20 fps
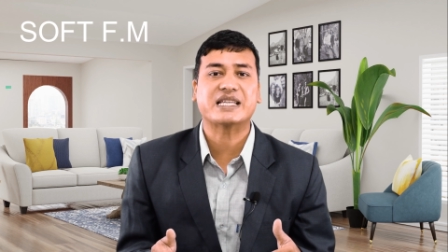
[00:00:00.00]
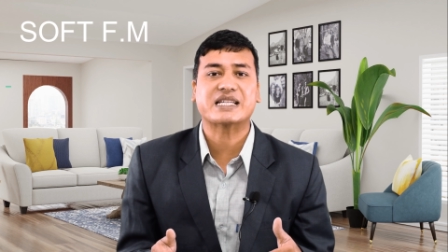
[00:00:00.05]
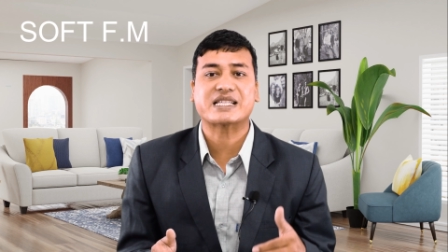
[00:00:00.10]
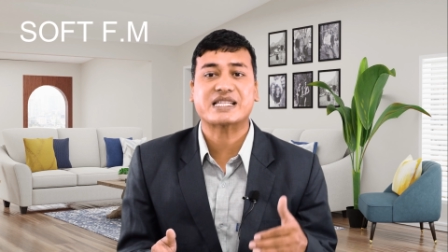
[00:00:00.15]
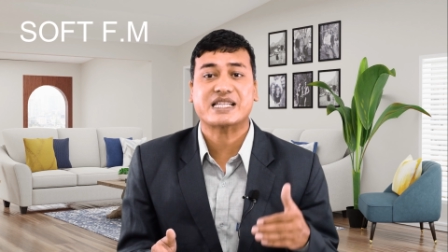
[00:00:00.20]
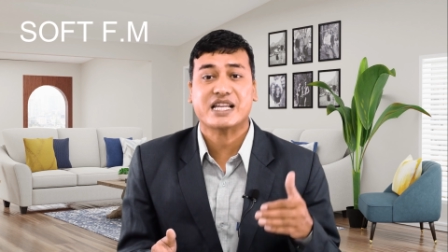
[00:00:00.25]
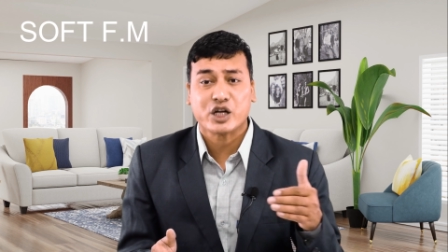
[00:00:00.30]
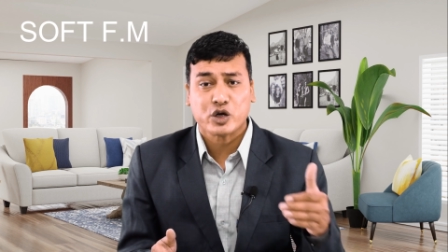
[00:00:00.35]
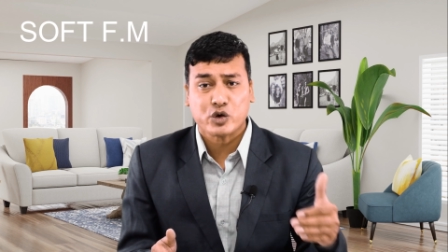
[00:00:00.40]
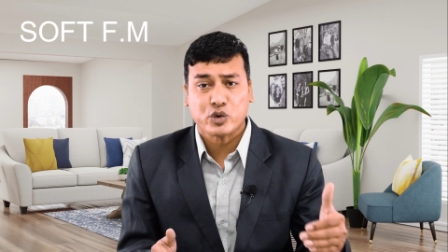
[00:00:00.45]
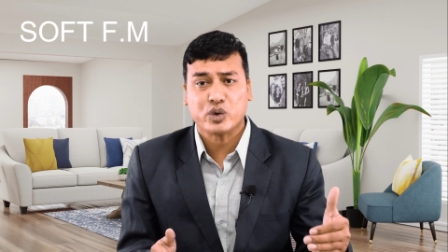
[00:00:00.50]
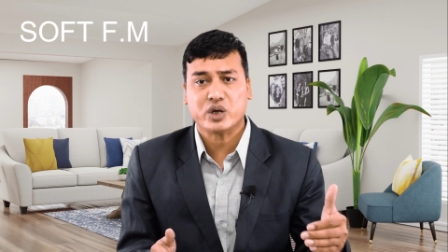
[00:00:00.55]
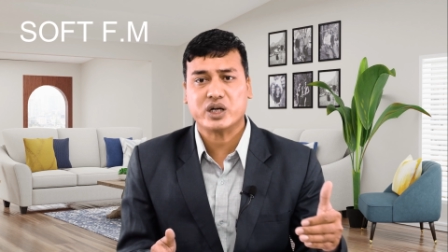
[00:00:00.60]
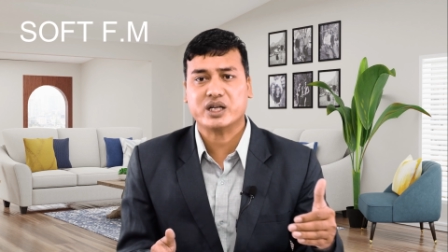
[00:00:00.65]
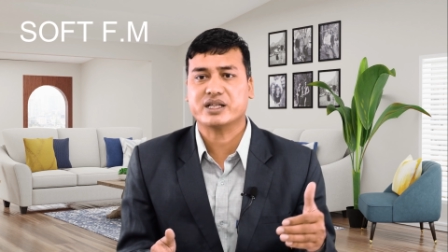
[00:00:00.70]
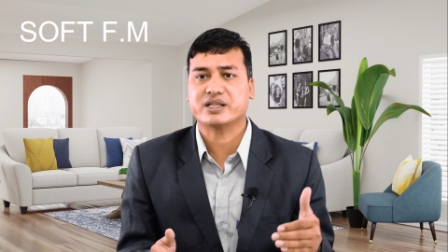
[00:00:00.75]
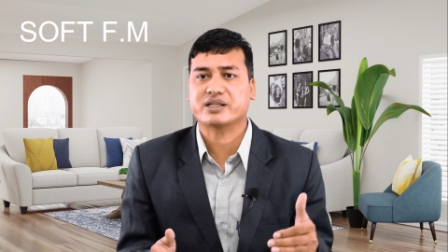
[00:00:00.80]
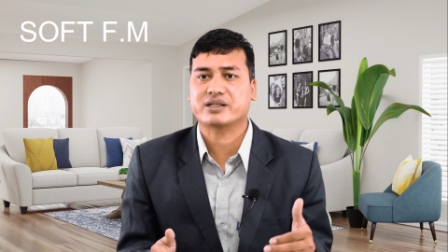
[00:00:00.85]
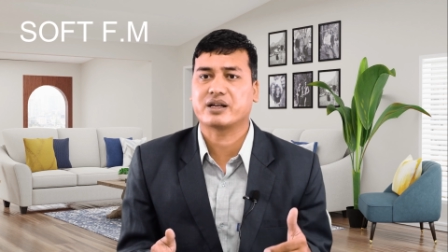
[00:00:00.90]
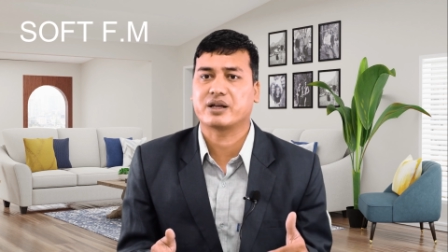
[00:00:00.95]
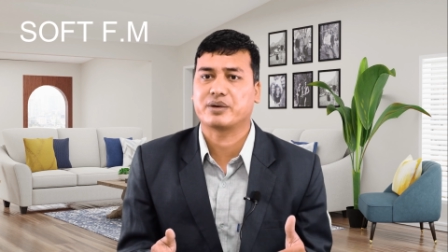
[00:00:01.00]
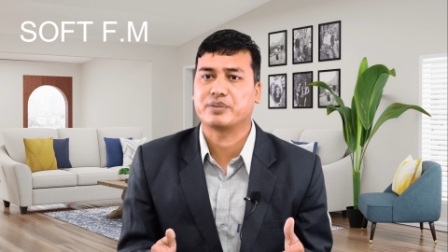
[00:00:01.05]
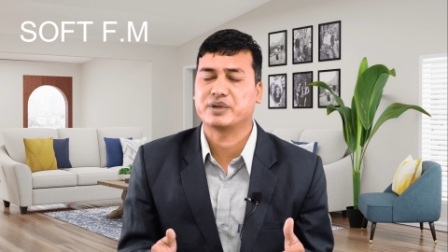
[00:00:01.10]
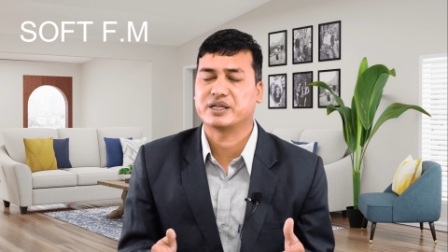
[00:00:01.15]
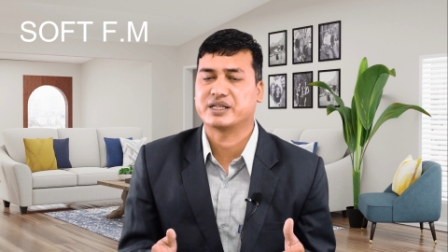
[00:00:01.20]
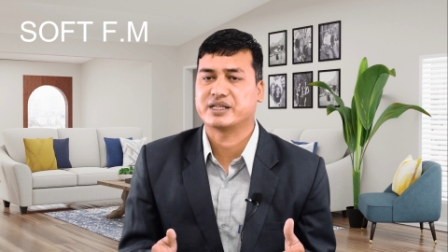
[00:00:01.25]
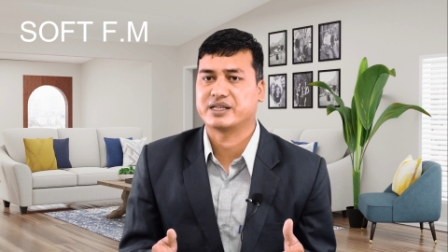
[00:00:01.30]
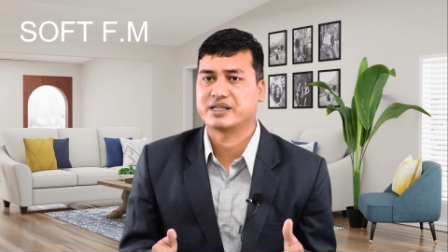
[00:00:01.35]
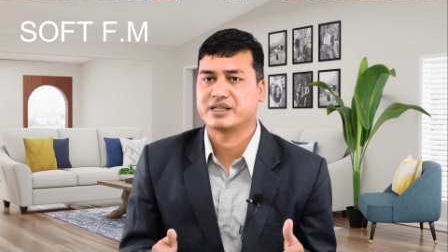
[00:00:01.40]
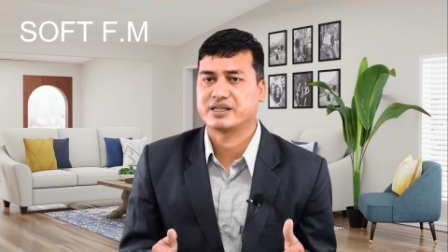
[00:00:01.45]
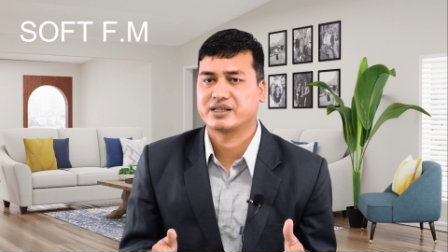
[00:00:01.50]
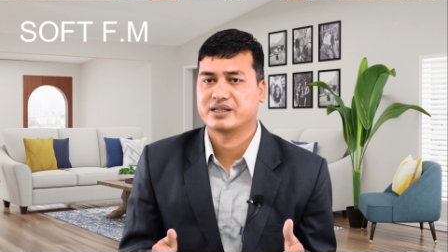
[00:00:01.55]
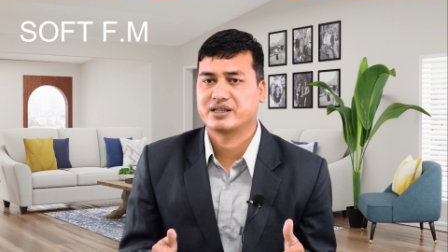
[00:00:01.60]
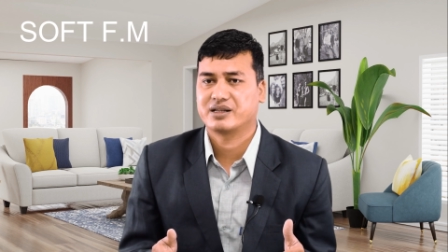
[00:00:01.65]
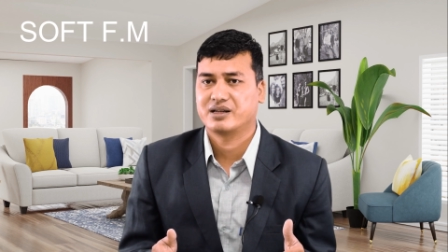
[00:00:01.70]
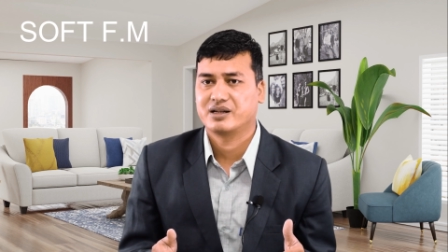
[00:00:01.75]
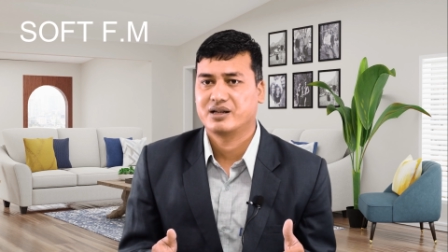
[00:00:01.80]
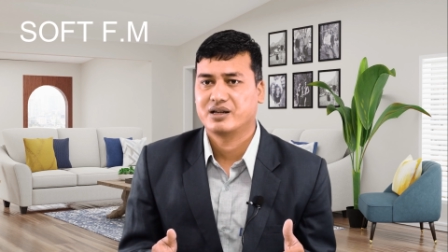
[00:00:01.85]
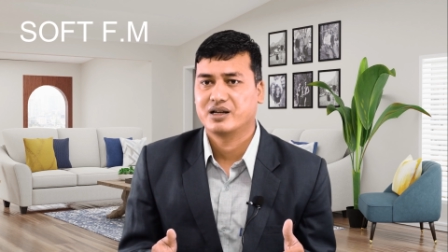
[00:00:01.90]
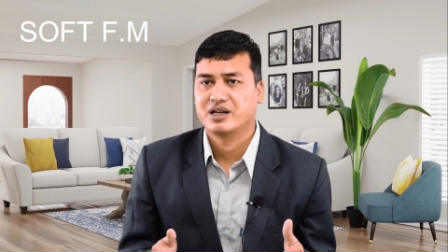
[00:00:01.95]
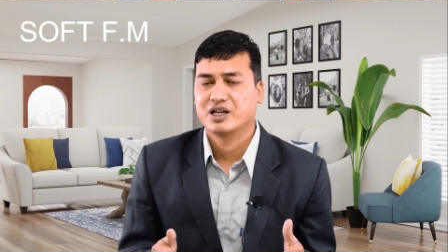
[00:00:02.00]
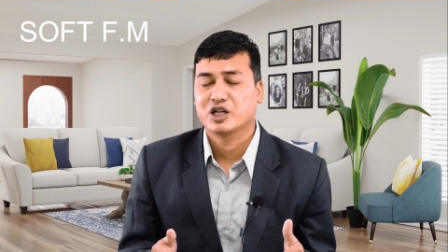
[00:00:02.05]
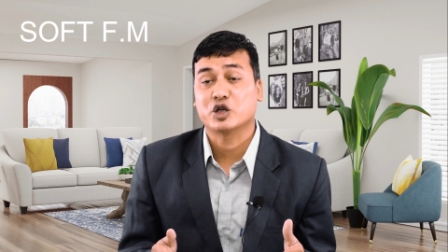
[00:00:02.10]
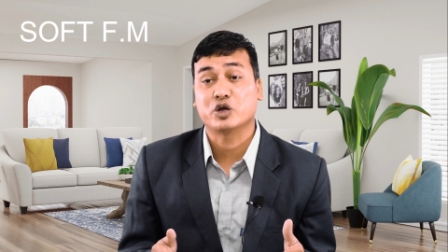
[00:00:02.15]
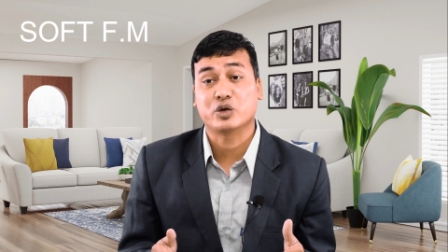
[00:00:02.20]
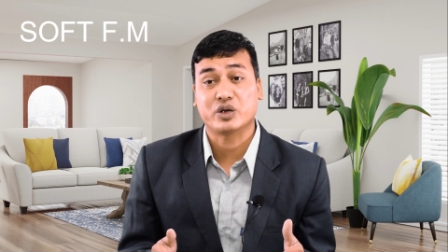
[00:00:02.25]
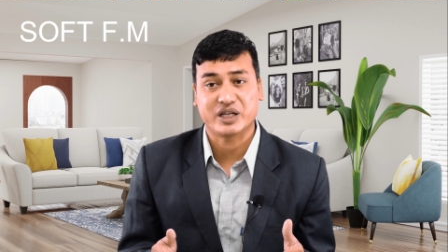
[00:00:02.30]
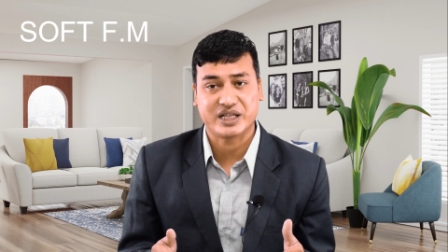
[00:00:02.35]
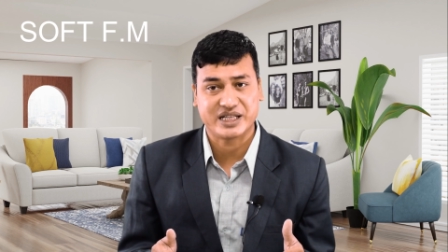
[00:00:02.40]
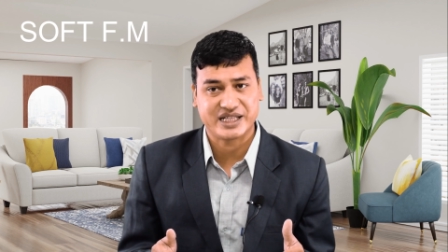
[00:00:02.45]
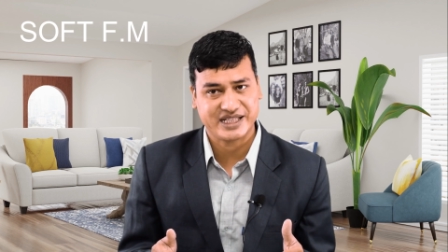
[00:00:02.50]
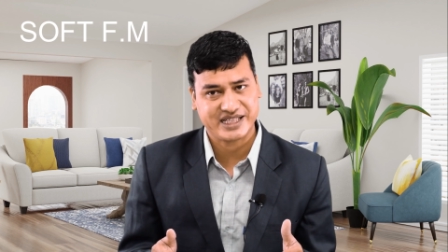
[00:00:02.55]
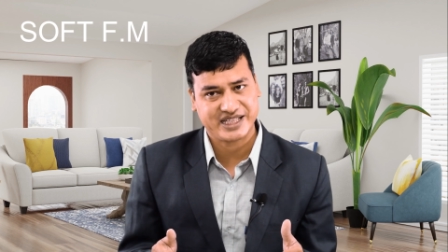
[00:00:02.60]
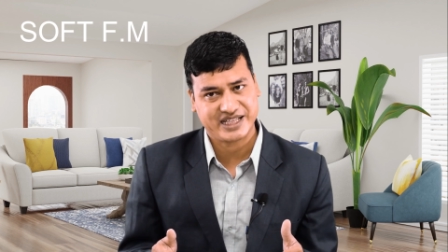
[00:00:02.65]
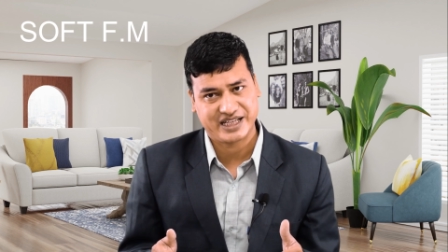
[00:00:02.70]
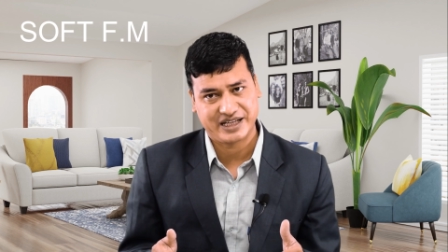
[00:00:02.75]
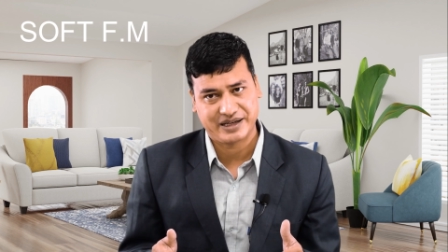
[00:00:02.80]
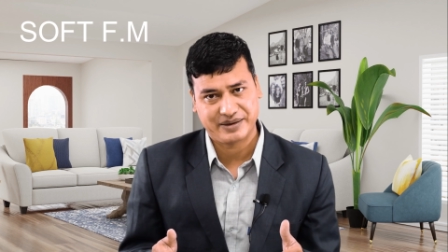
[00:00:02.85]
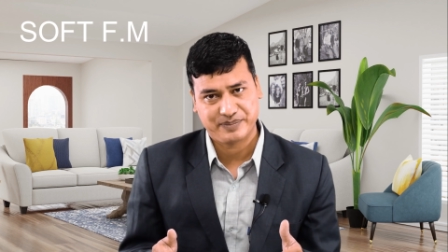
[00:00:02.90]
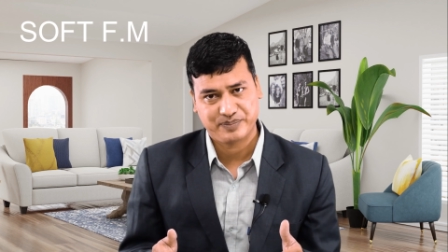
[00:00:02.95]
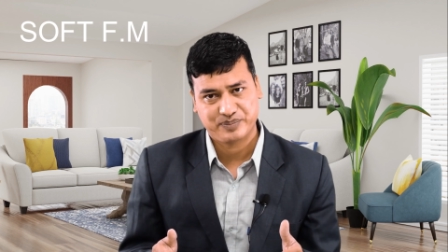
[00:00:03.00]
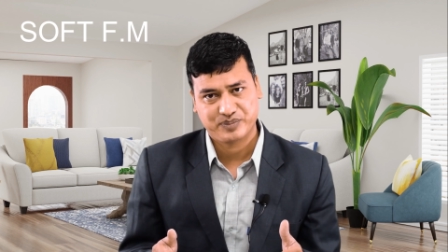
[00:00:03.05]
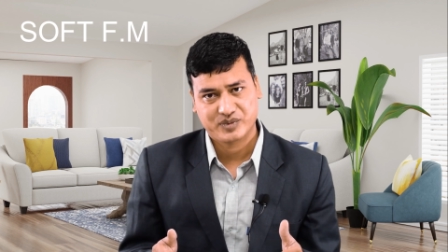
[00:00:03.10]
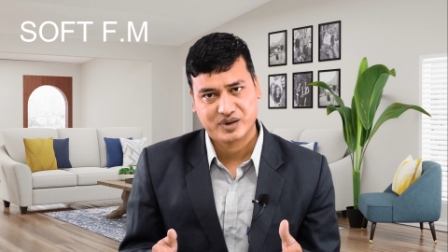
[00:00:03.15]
the security services to the industry.